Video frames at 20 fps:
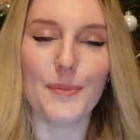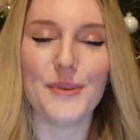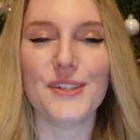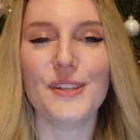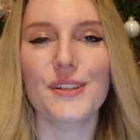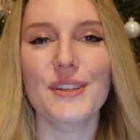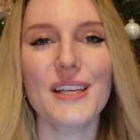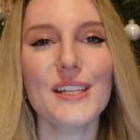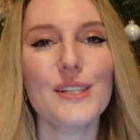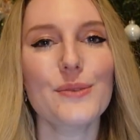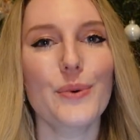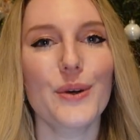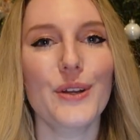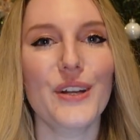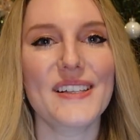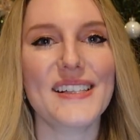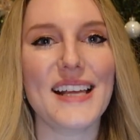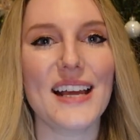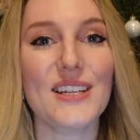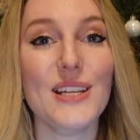So this one
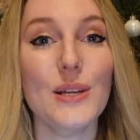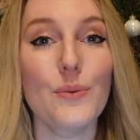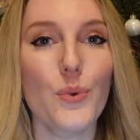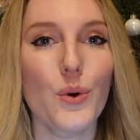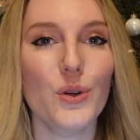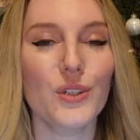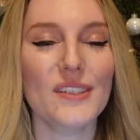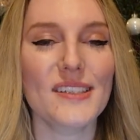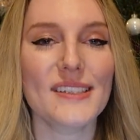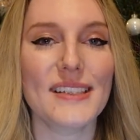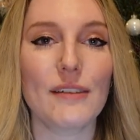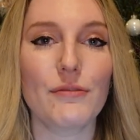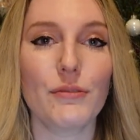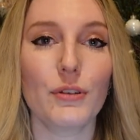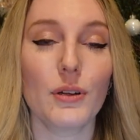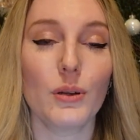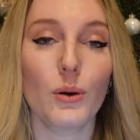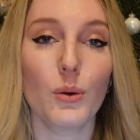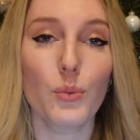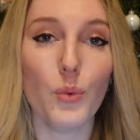has actually won
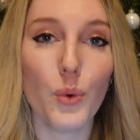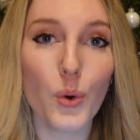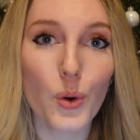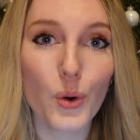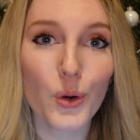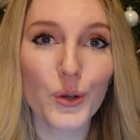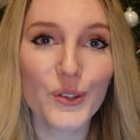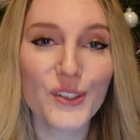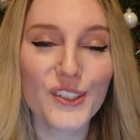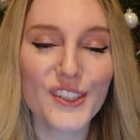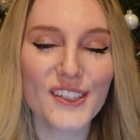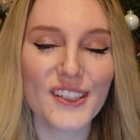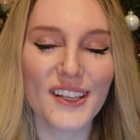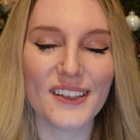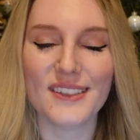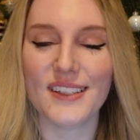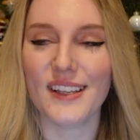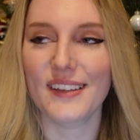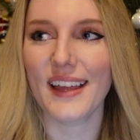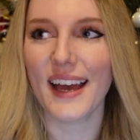several awards,
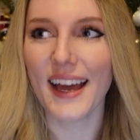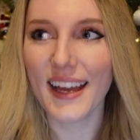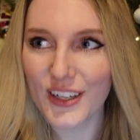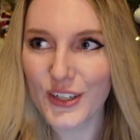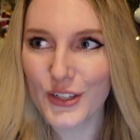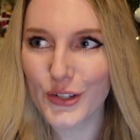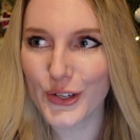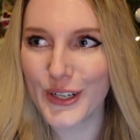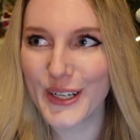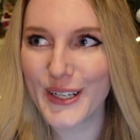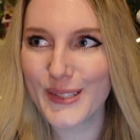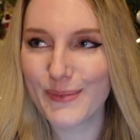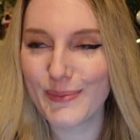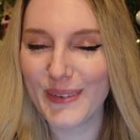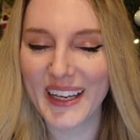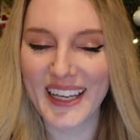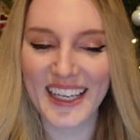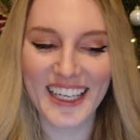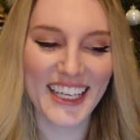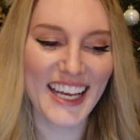so that intrigues
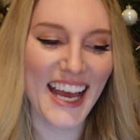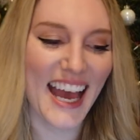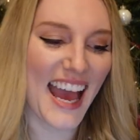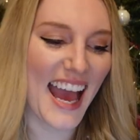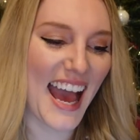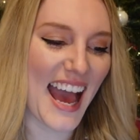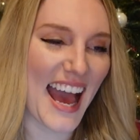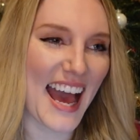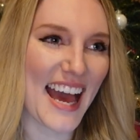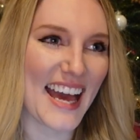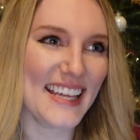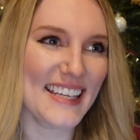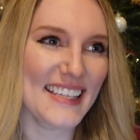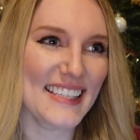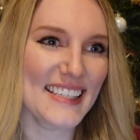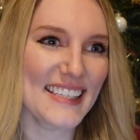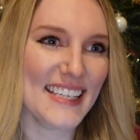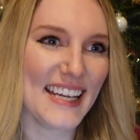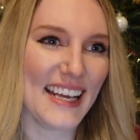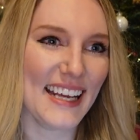me.
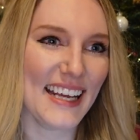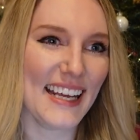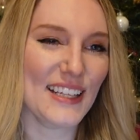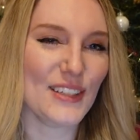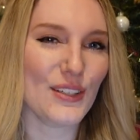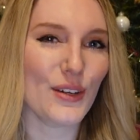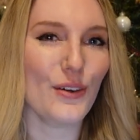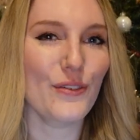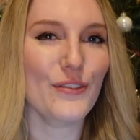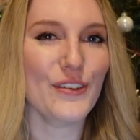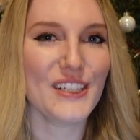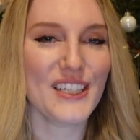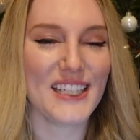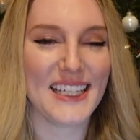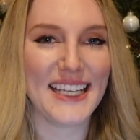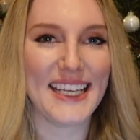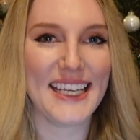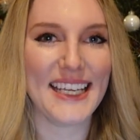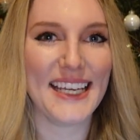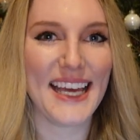And it's
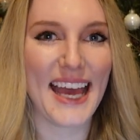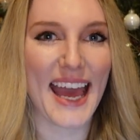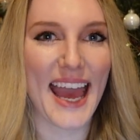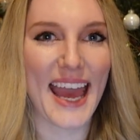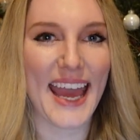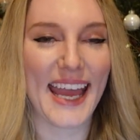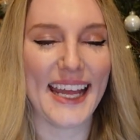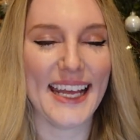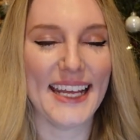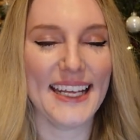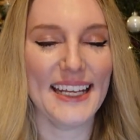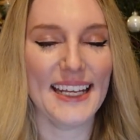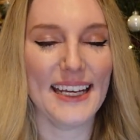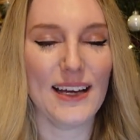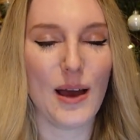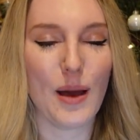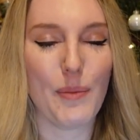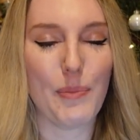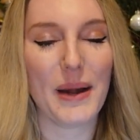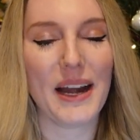obviously a
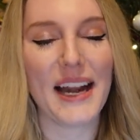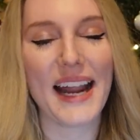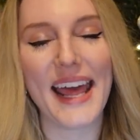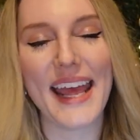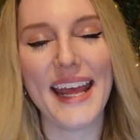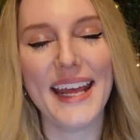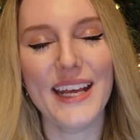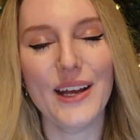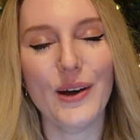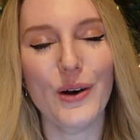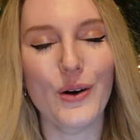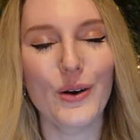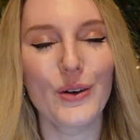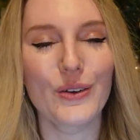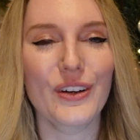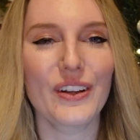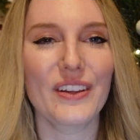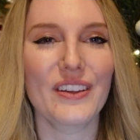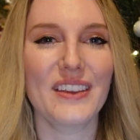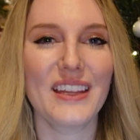play
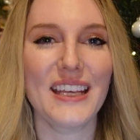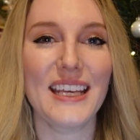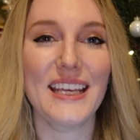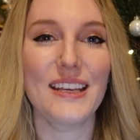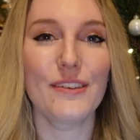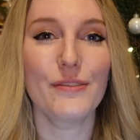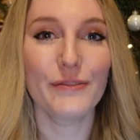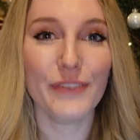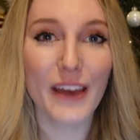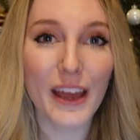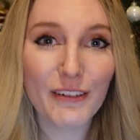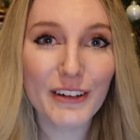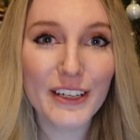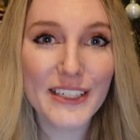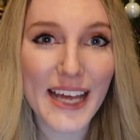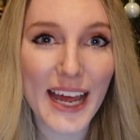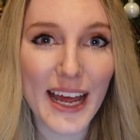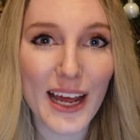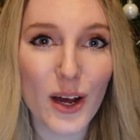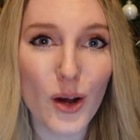on the fairy
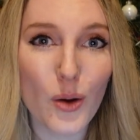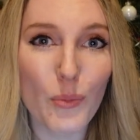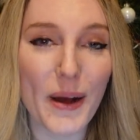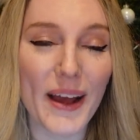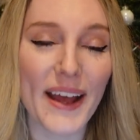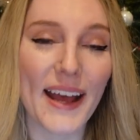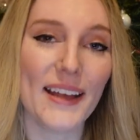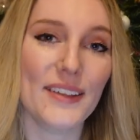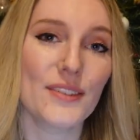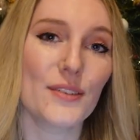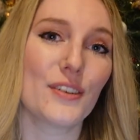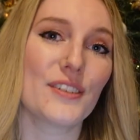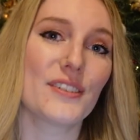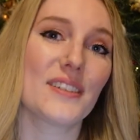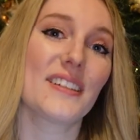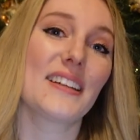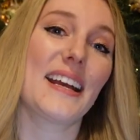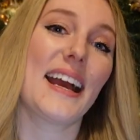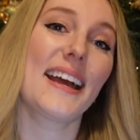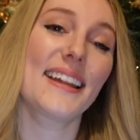tale by Hans
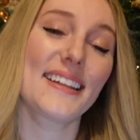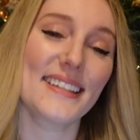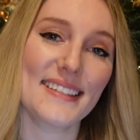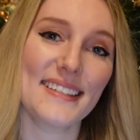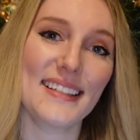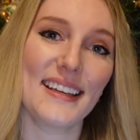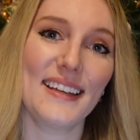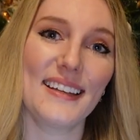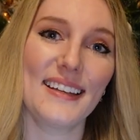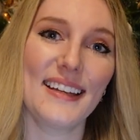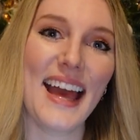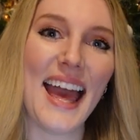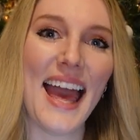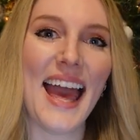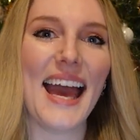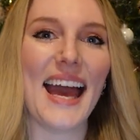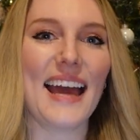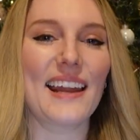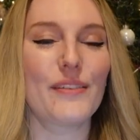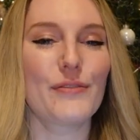Christian Andersen.
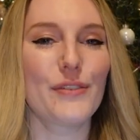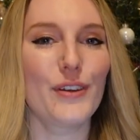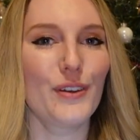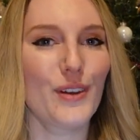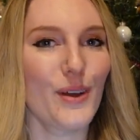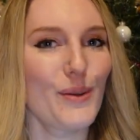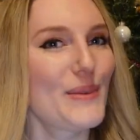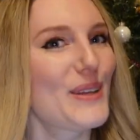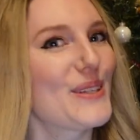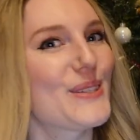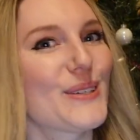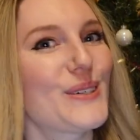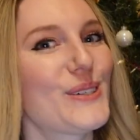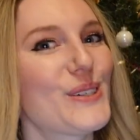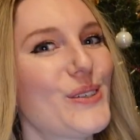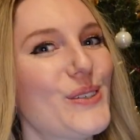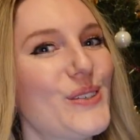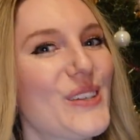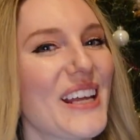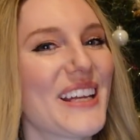And if you know me at
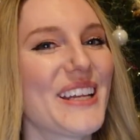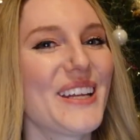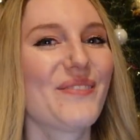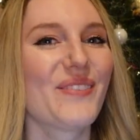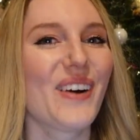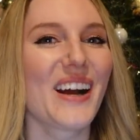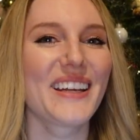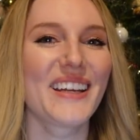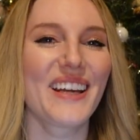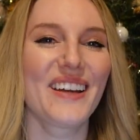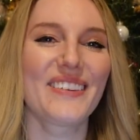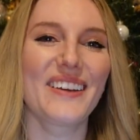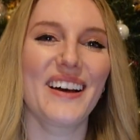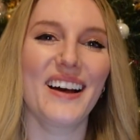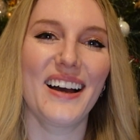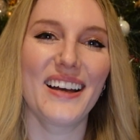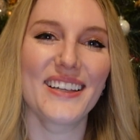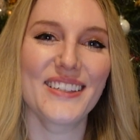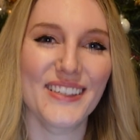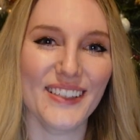all, then you might know
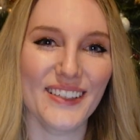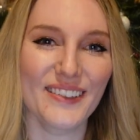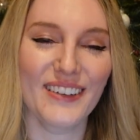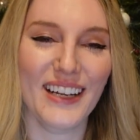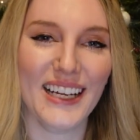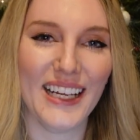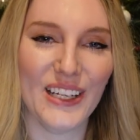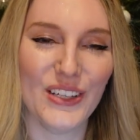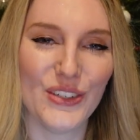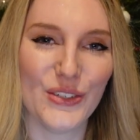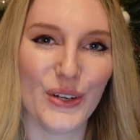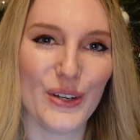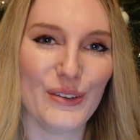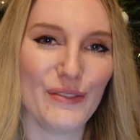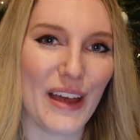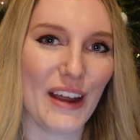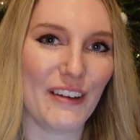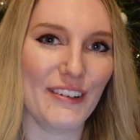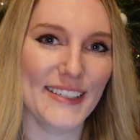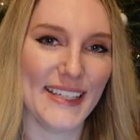that I do really enjoy
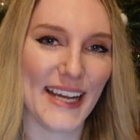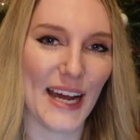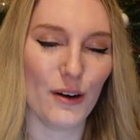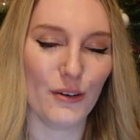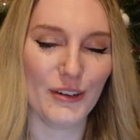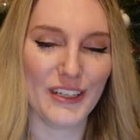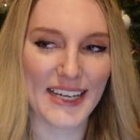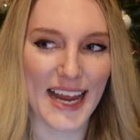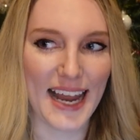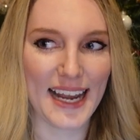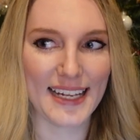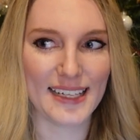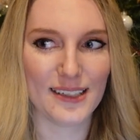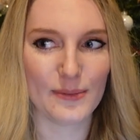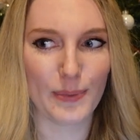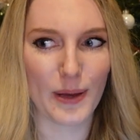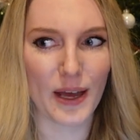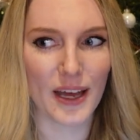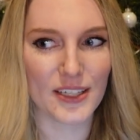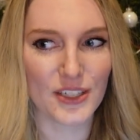fairy tale retellings,
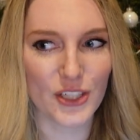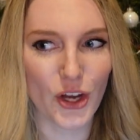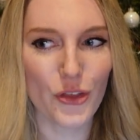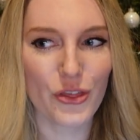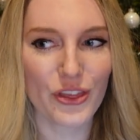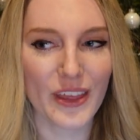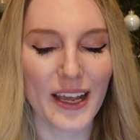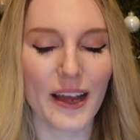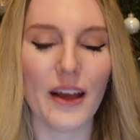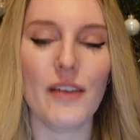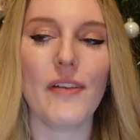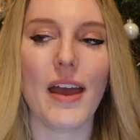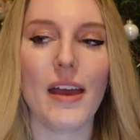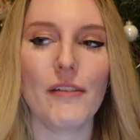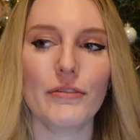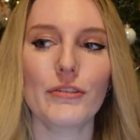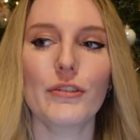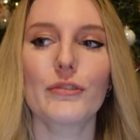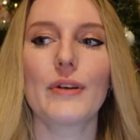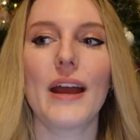but I don't think I've
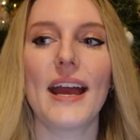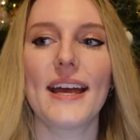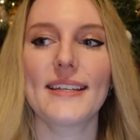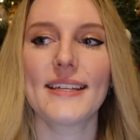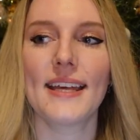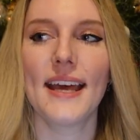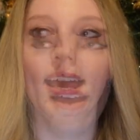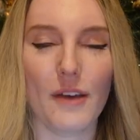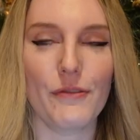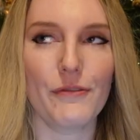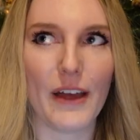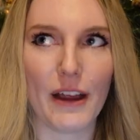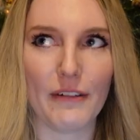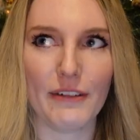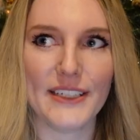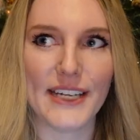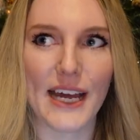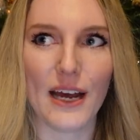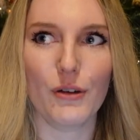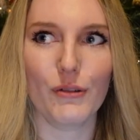ever read a
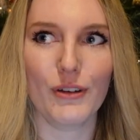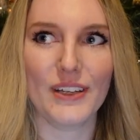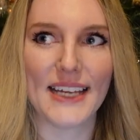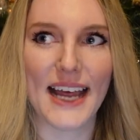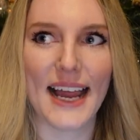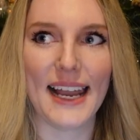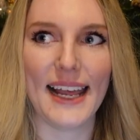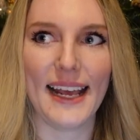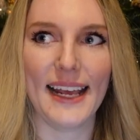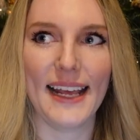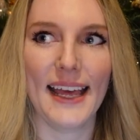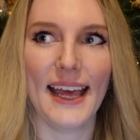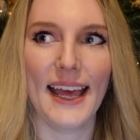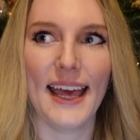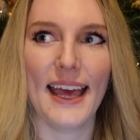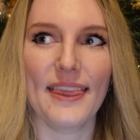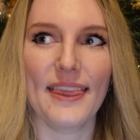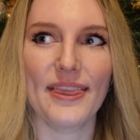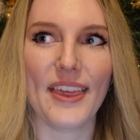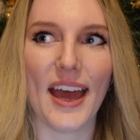fairy tale retelling
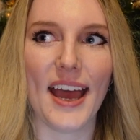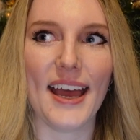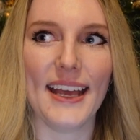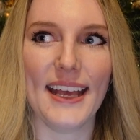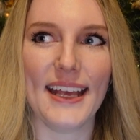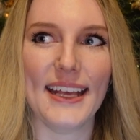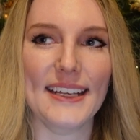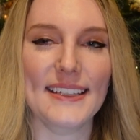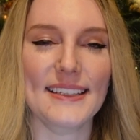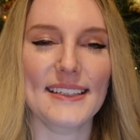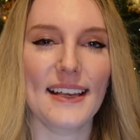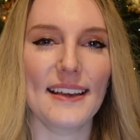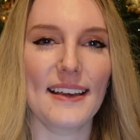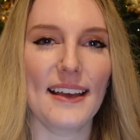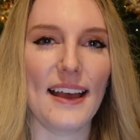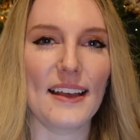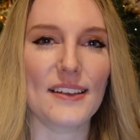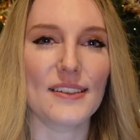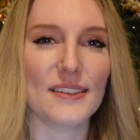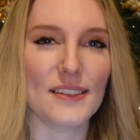that is
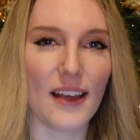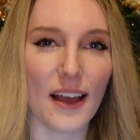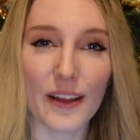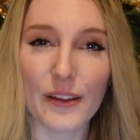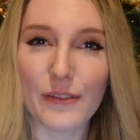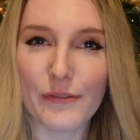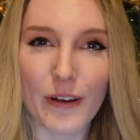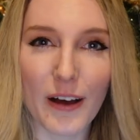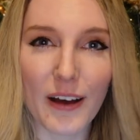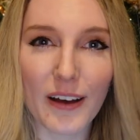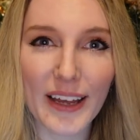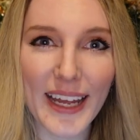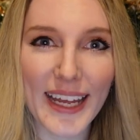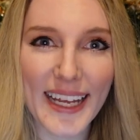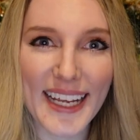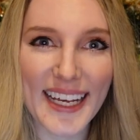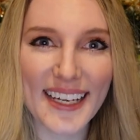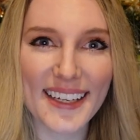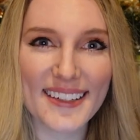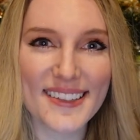sci-fi,
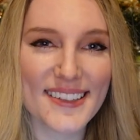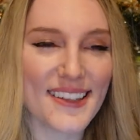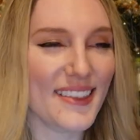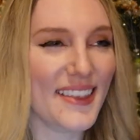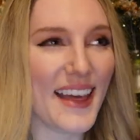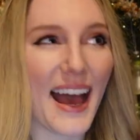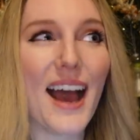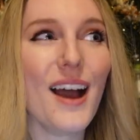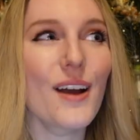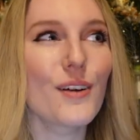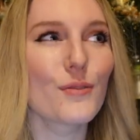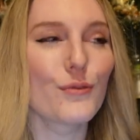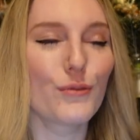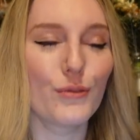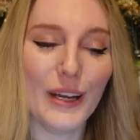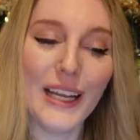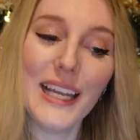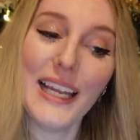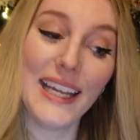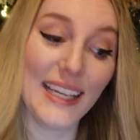so that
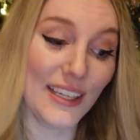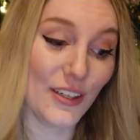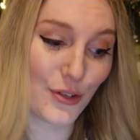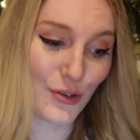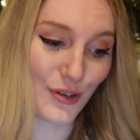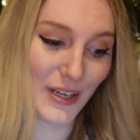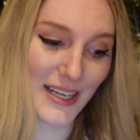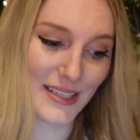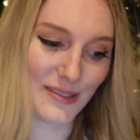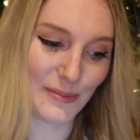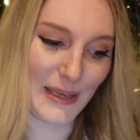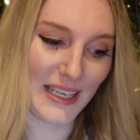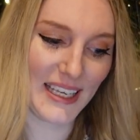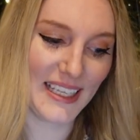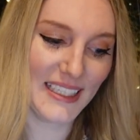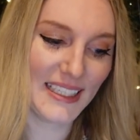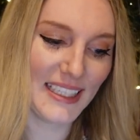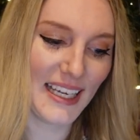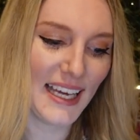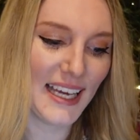really intrigues
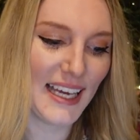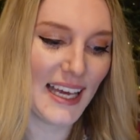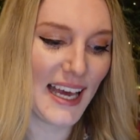me.